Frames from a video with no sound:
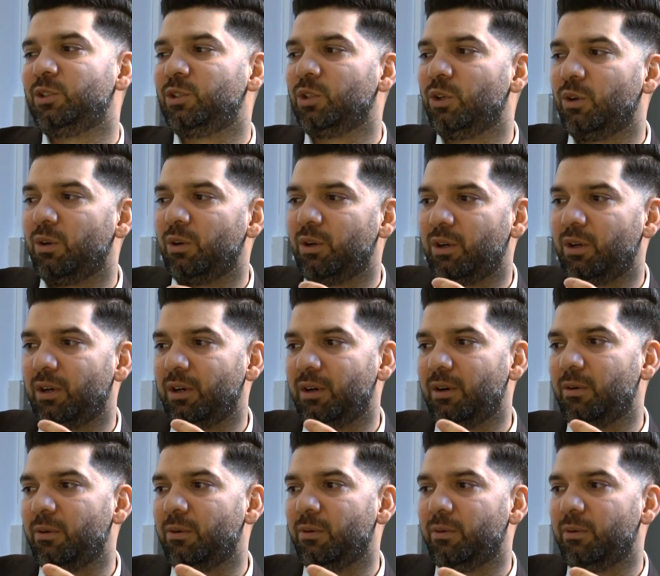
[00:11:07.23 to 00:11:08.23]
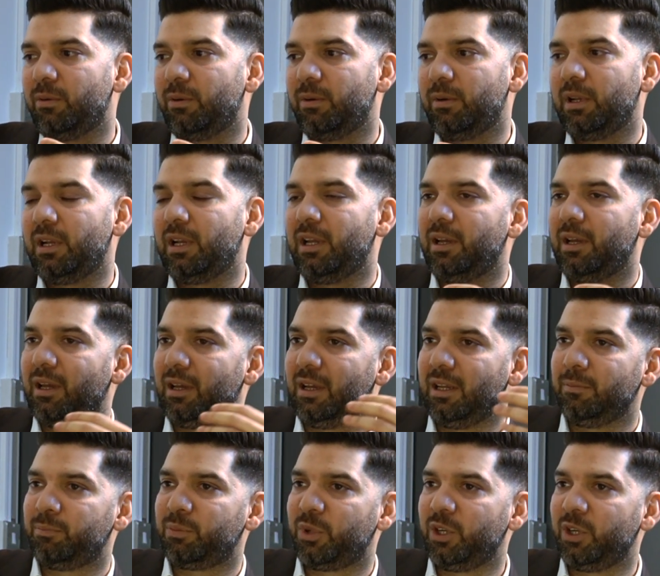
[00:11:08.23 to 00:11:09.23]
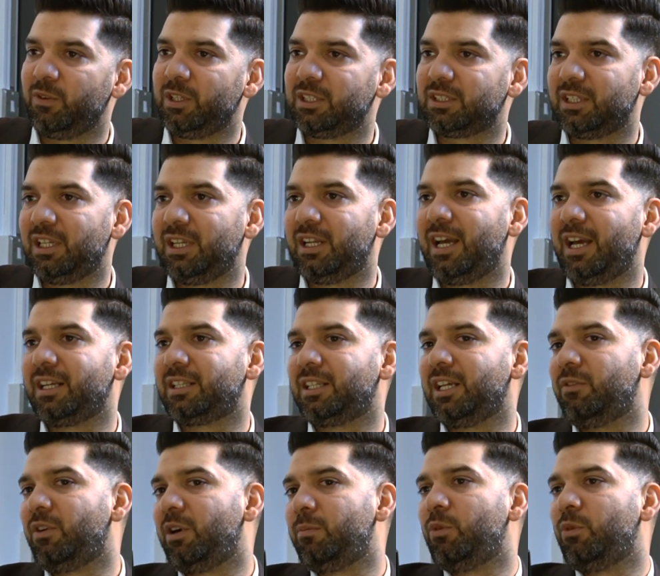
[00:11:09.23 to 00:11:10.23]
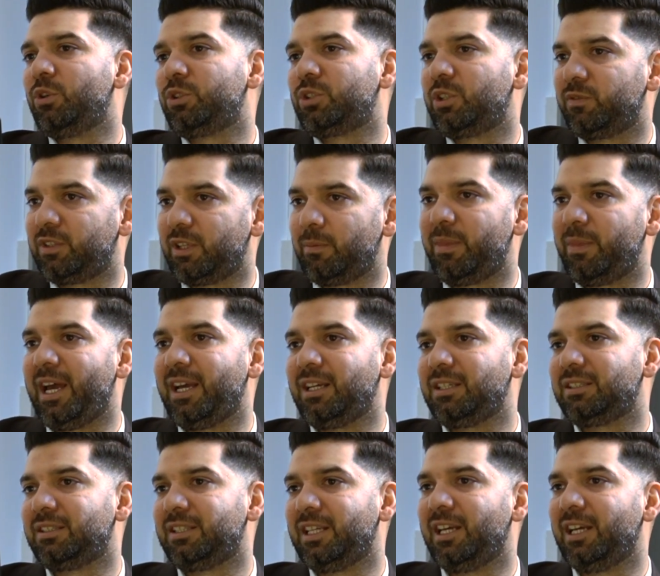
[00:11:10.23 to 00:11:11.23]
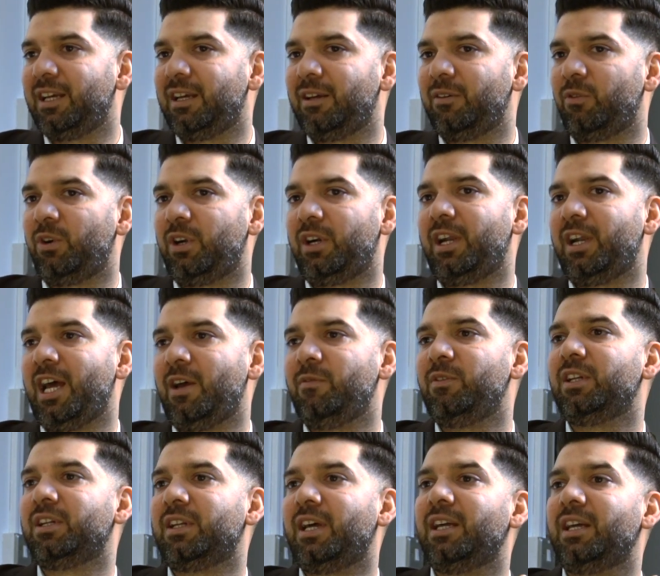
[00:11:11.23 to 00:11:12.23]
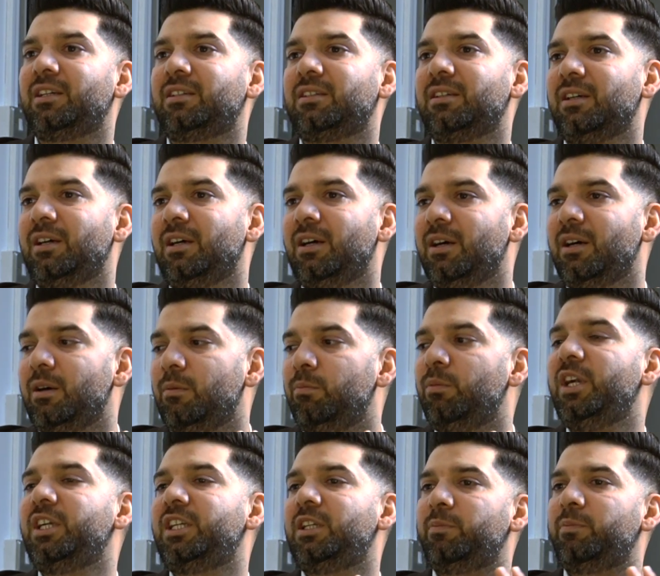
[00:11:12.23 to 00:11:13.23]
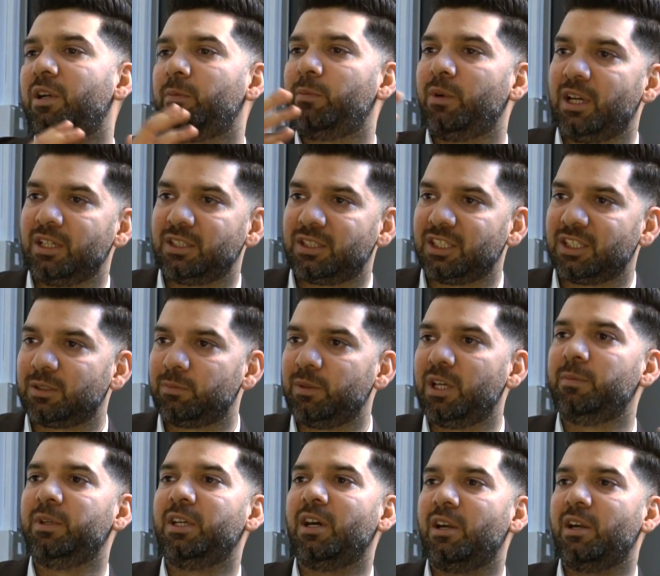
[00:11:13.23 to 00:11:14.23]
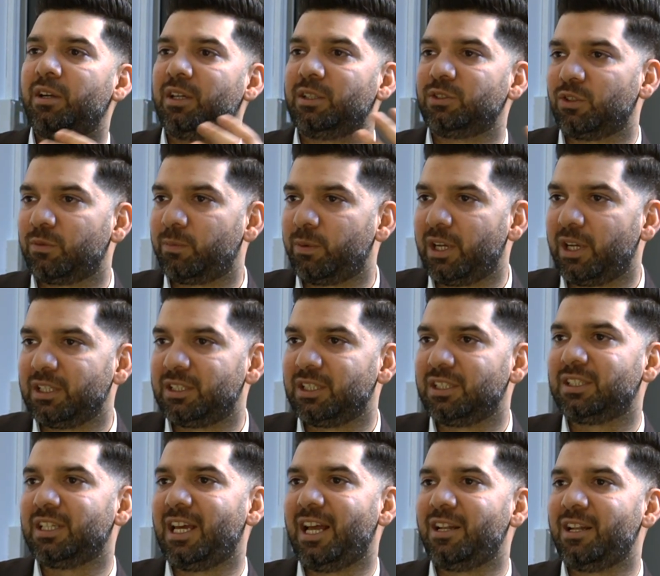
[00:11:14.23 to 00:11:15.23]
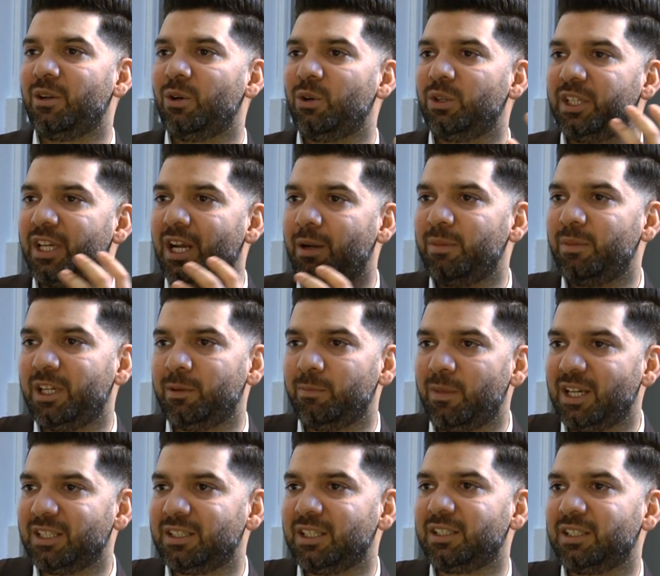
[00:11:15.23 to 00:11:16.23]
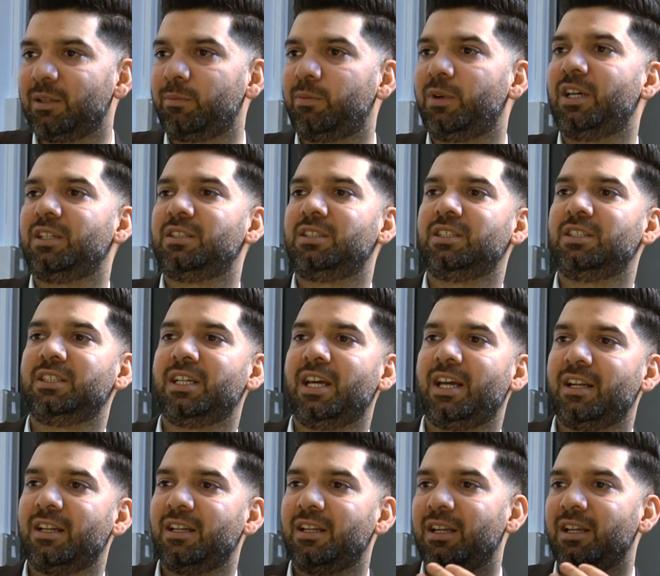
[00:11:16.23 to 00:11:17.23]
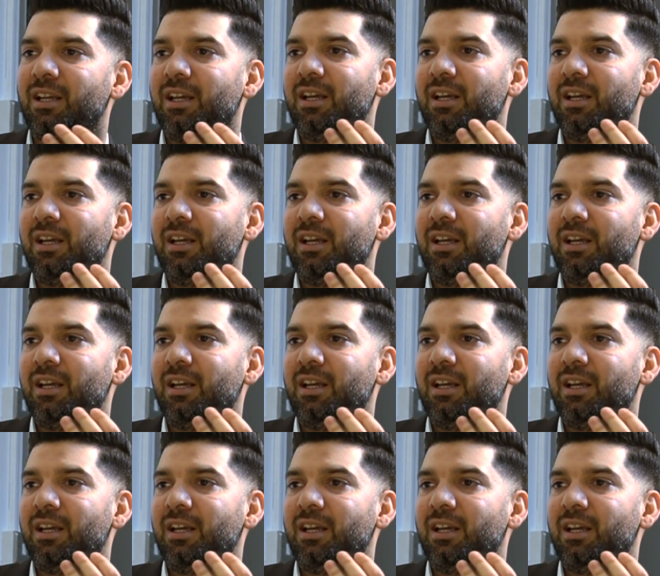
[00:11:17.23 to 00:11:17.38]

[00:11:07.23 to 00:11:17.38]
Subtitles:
So in previously, like there were most of the banks, they were having like multiple branches, maybe hundreds of branches, and now they are minimizing the branches and